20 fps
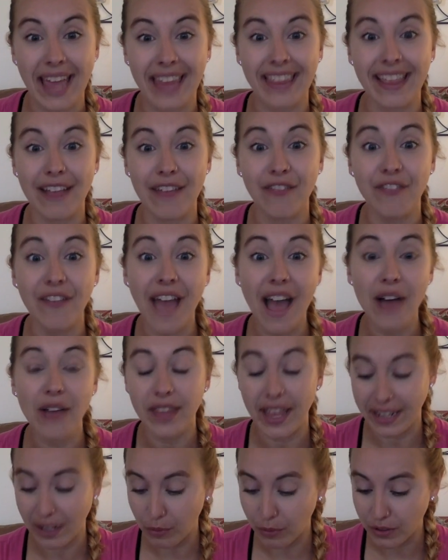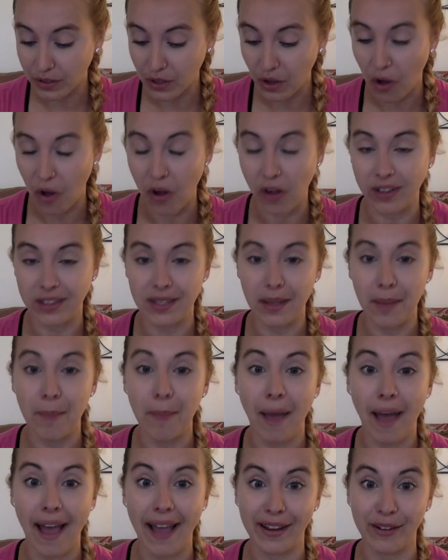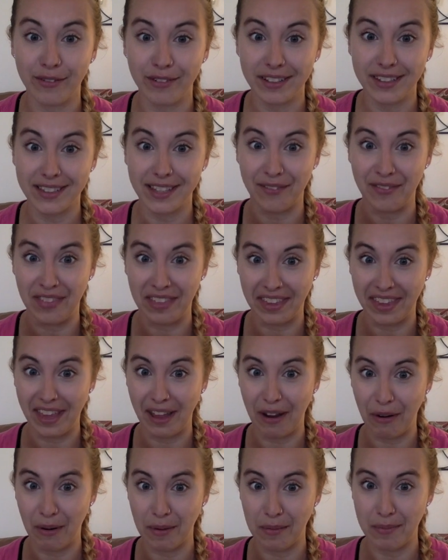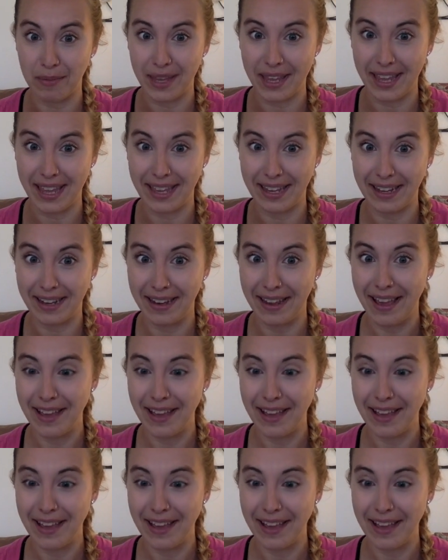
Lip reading: and they found that it was called Pirates of the Caribbean.